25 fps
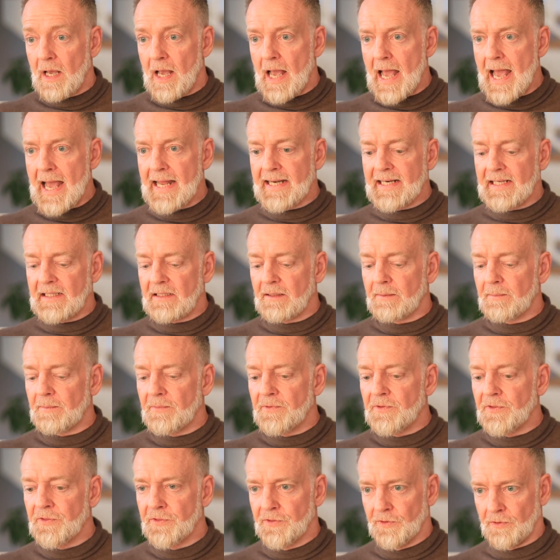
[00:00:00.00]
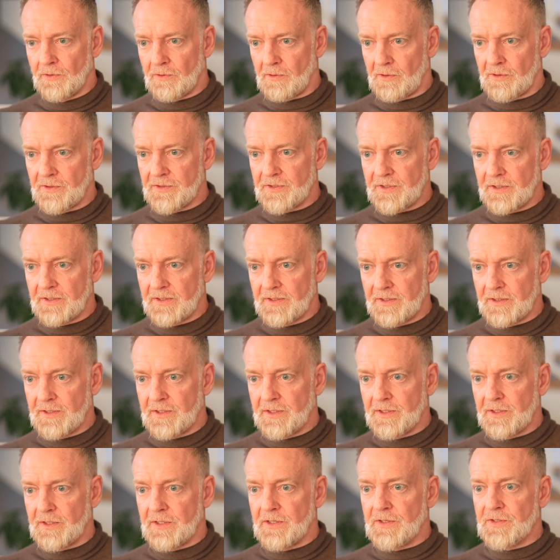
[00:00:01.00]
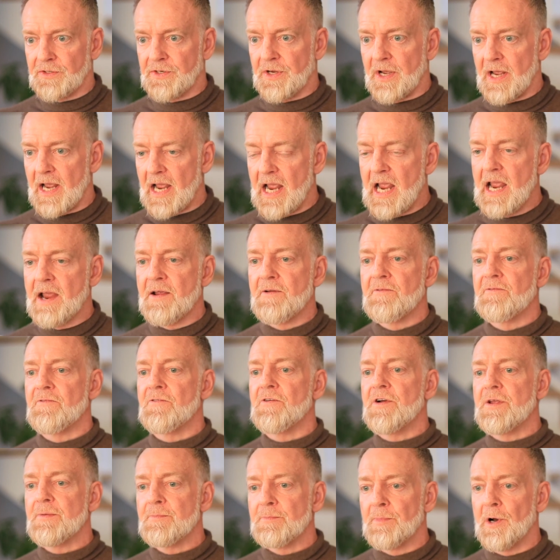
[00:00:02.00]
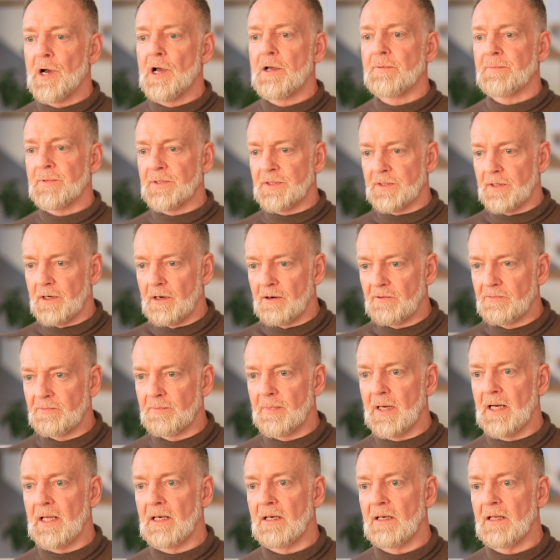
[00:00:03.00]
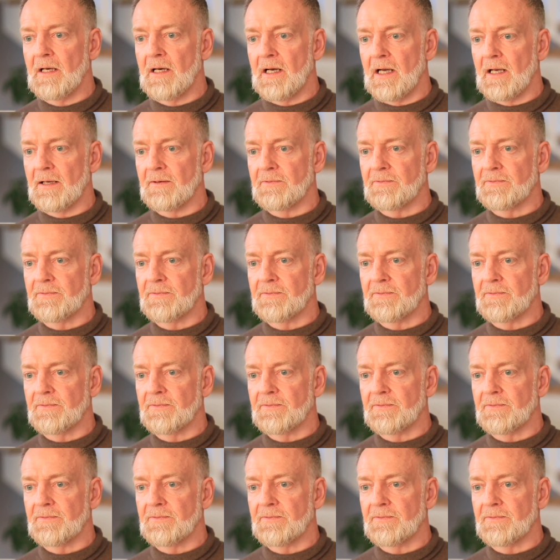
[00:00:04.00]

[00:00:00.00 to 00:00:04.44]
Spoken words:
adding thought to every moment of my life